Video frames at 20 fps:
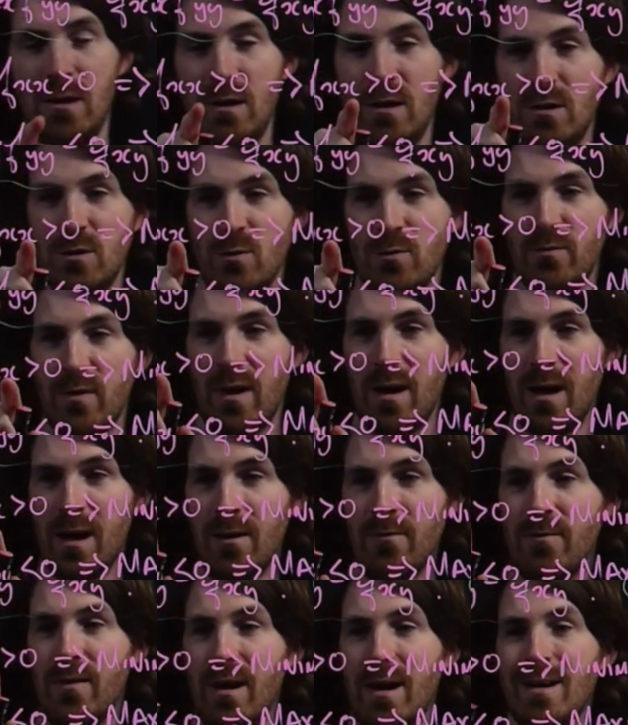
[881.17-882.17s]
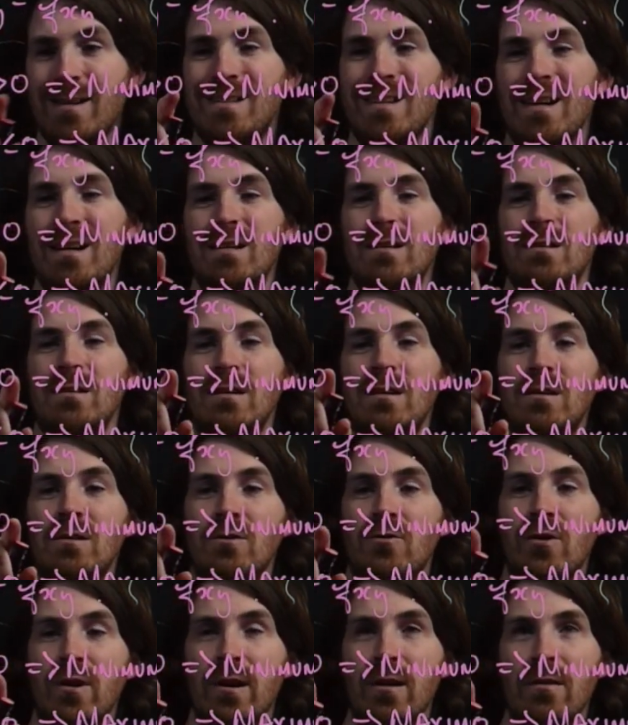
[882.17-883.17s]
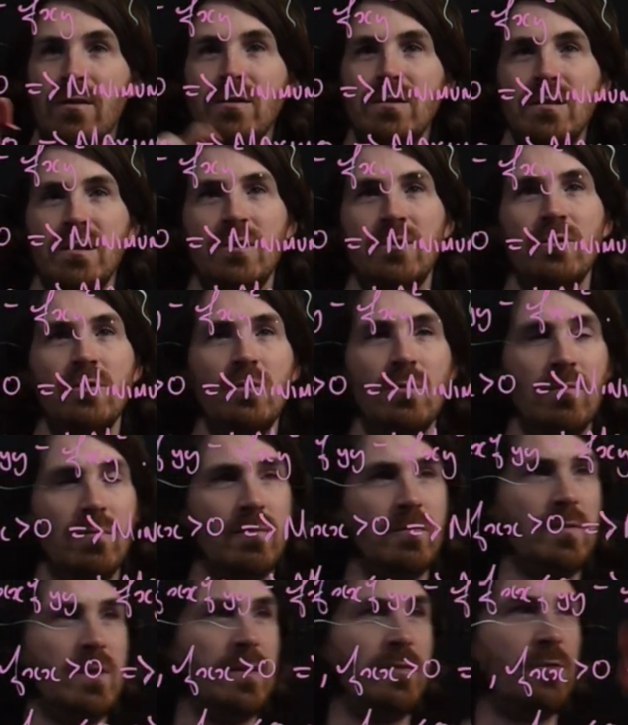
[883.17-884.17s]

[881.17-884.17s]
So if f(xx) is greater than 0, then the